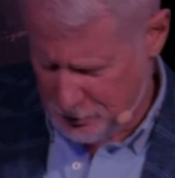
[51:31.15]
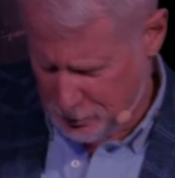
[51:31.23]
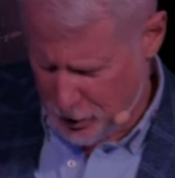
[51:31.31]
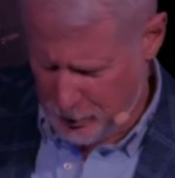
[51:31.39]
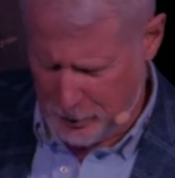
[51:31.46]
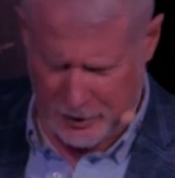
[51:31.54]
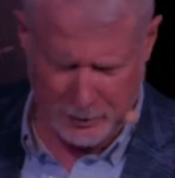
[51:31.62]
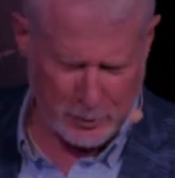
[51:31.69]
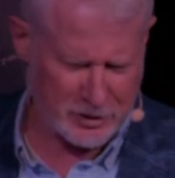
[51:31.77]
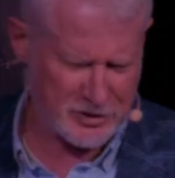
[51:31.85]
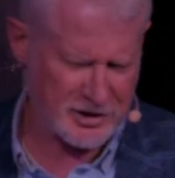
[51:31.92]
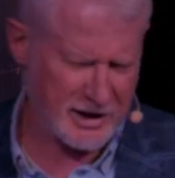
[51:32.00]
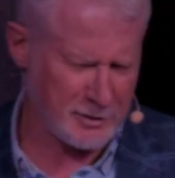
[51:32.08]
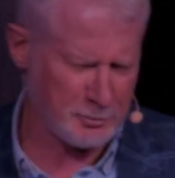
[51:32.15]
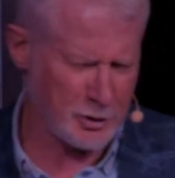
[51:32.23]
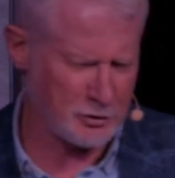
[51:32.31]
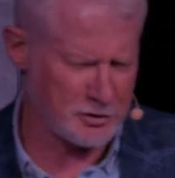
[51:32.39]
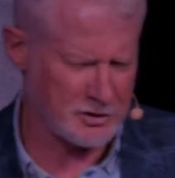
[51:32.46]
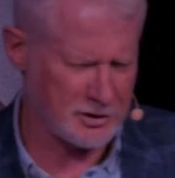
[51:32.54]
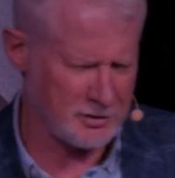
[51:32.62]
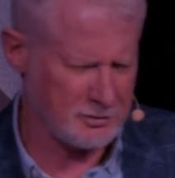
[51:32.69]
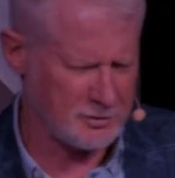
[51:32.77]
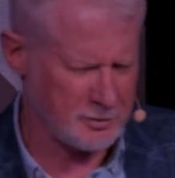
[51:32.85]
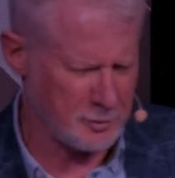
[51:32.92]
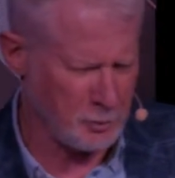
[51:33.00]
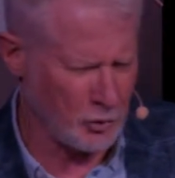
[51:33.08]
put up a couple of signposts to,
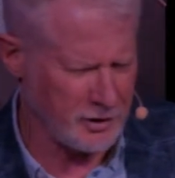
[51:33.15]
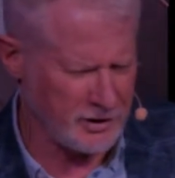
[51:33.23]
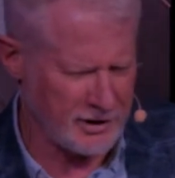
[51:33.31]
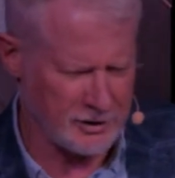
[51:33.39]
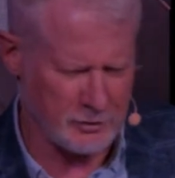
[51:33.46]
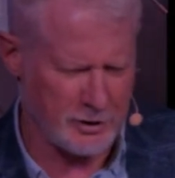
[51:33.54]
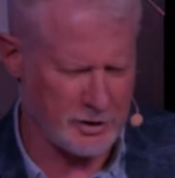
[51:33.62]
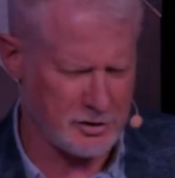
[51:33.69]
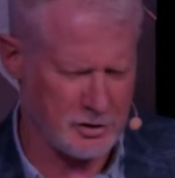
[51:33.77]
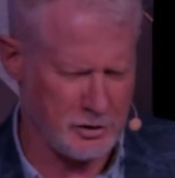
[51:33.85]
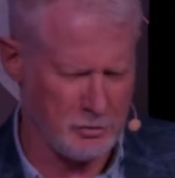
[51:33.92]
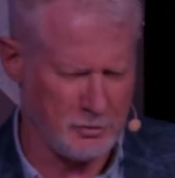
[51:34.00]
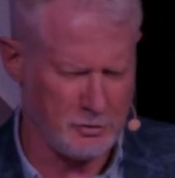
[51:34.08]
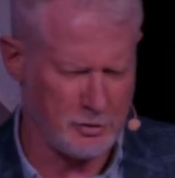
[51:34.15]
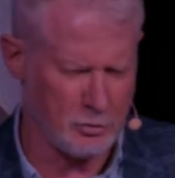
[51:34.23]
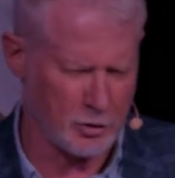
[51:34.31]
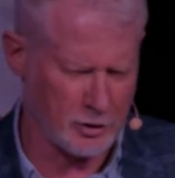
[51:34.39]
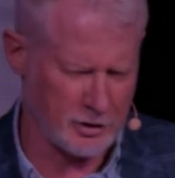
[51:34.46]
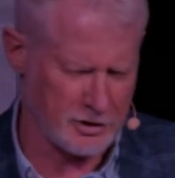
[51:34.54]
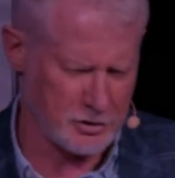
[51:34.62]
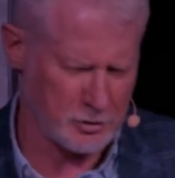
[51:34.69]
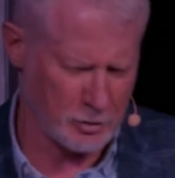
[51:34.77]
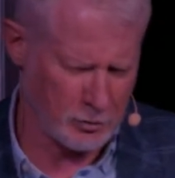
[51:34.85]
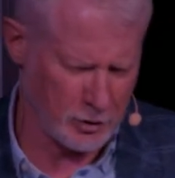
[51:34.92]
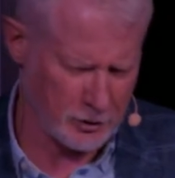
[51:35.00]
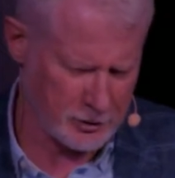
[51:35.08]
to point in that direction. You do the work, it's your
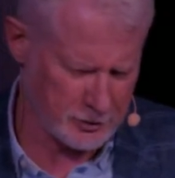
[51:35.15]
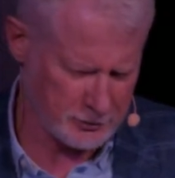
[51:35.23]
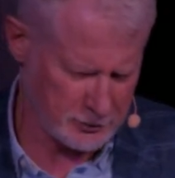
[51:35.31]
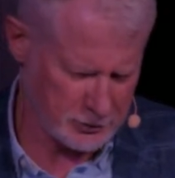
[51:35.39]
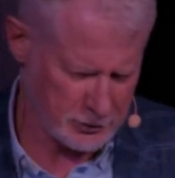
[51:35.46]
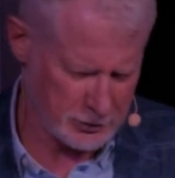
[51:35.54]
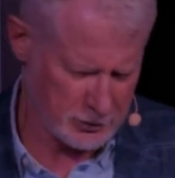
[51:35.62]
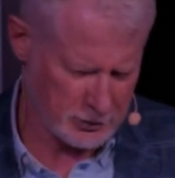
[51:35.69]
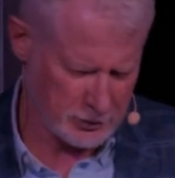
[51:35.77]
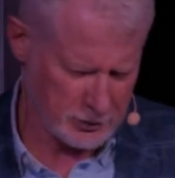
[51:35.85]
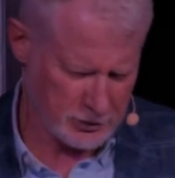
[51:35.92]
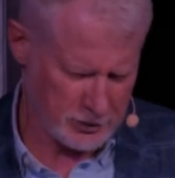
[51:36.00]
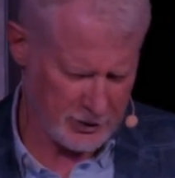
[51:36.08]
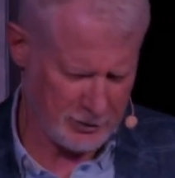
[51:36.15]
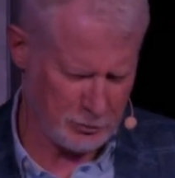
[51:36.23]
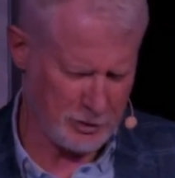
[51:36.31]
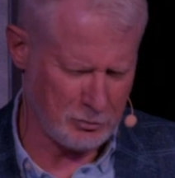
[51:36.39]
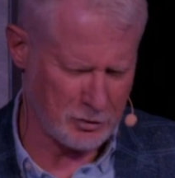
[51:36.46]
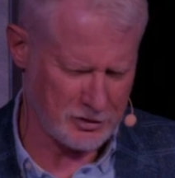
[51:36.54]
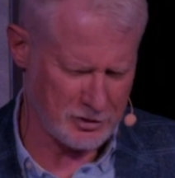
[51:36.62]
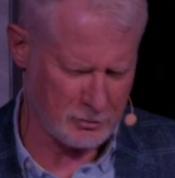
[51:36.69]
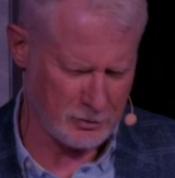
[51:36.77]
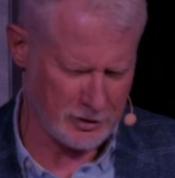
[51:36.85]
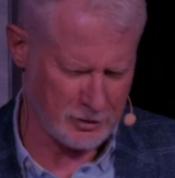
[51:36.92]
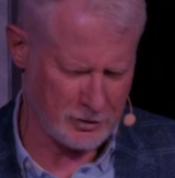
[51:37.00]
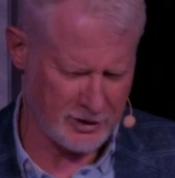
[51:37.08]
work. And we will
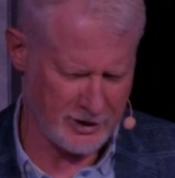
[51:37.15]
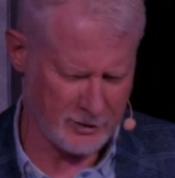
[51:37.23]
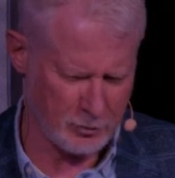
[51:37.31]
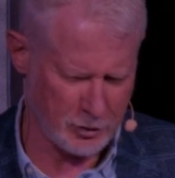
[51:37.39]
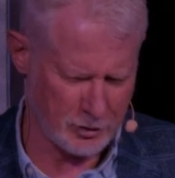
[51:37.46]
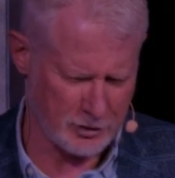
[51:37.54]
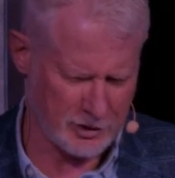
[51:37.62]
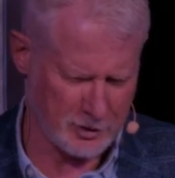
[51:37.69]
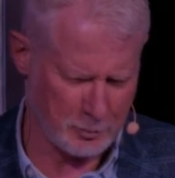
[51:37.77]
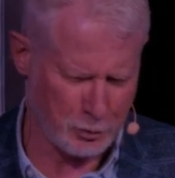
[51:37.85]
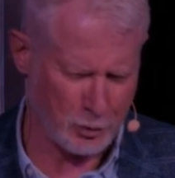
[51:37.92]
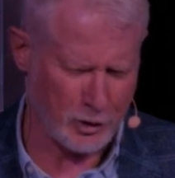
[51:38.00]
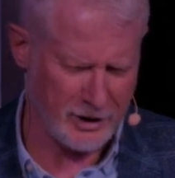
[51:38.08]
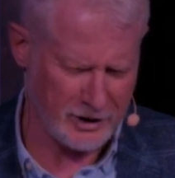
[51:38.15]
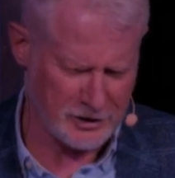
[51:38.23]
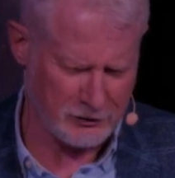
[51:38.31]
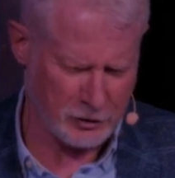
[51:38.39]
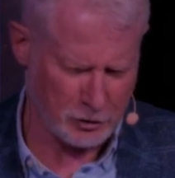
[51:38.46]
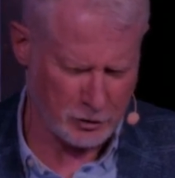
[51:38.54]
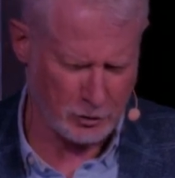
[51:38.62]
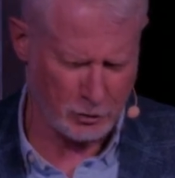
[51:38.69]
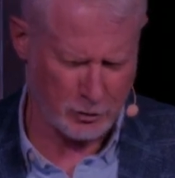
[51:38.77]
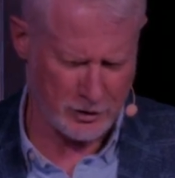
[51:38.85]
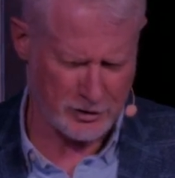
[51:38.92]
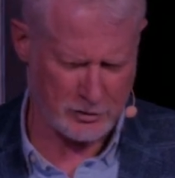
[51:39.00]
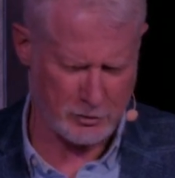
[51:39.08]
surrender to that work. To the praise of your
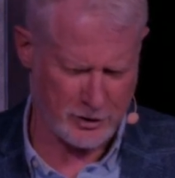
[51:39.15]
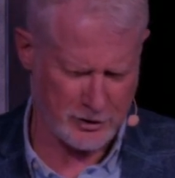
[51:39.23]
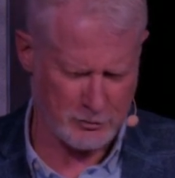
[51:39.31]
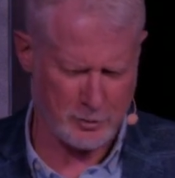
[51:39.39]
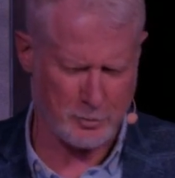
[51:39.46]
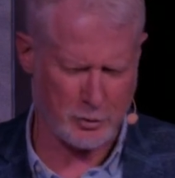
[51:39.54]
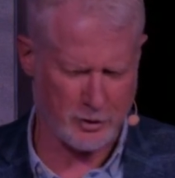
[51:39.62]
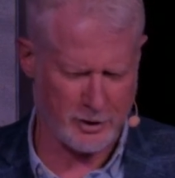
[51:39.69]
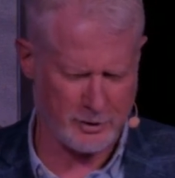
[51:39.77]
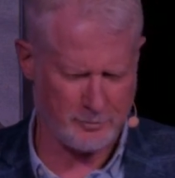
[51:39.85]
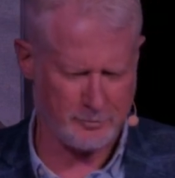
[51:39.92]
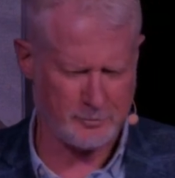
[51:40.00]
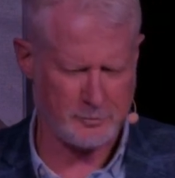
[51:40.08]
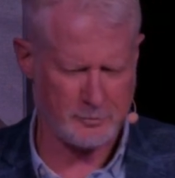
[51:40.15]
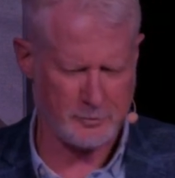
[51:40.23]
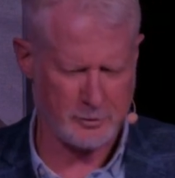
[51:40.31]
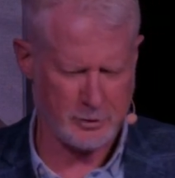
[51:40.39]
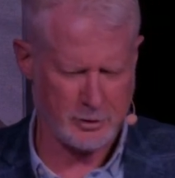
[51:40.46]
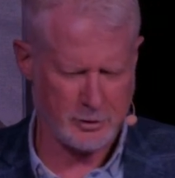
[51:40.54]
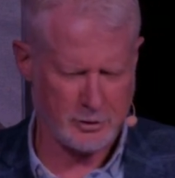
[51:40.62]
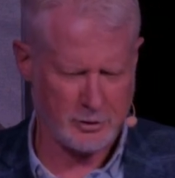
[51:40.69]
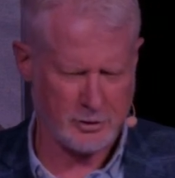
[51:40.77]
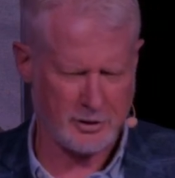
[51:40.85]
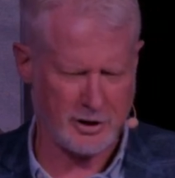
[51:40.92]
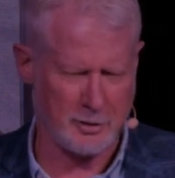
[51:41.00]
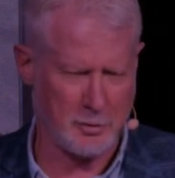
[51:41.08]
glorious grace, we pray.
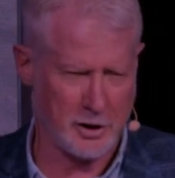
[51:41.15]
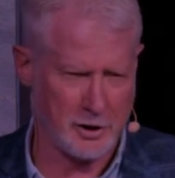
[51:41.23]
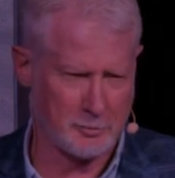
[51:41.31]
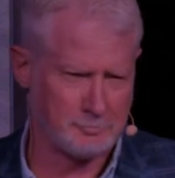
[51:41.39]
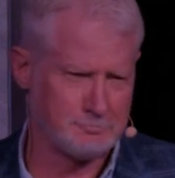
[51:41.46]
Amen.